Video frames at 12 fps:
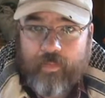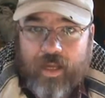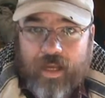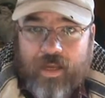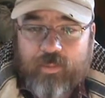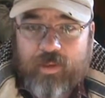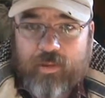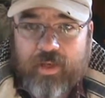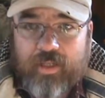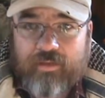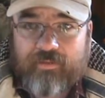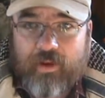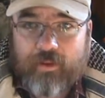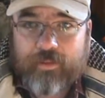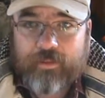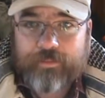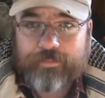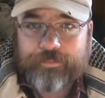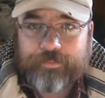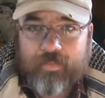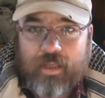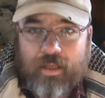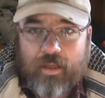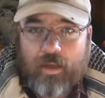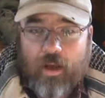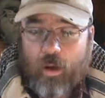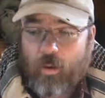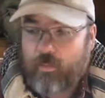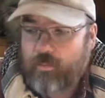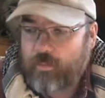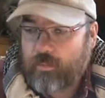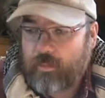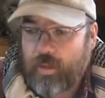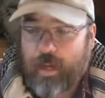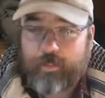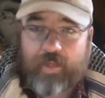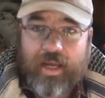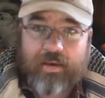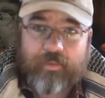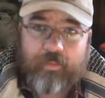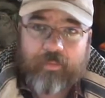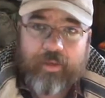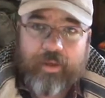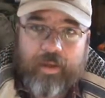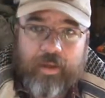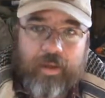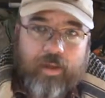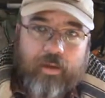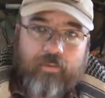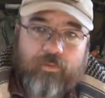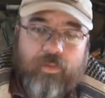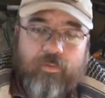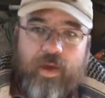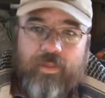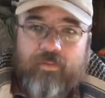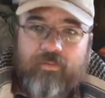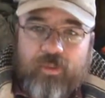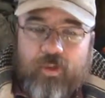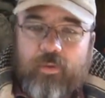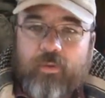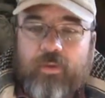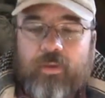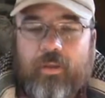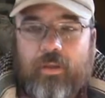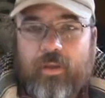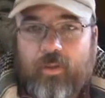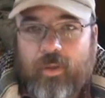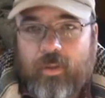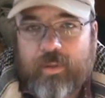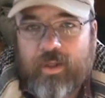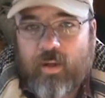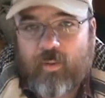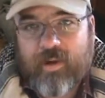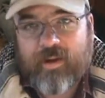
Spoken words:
that's pretty much it, folks. Oh, update. For the month of June, there will be no